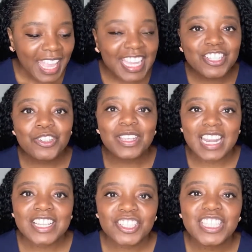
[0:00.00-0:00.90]
And you
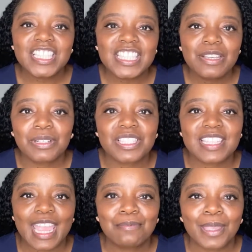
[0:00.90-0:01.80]
can actually see what
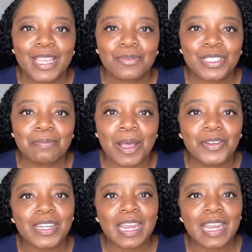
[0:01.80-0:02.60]
this campaign was about.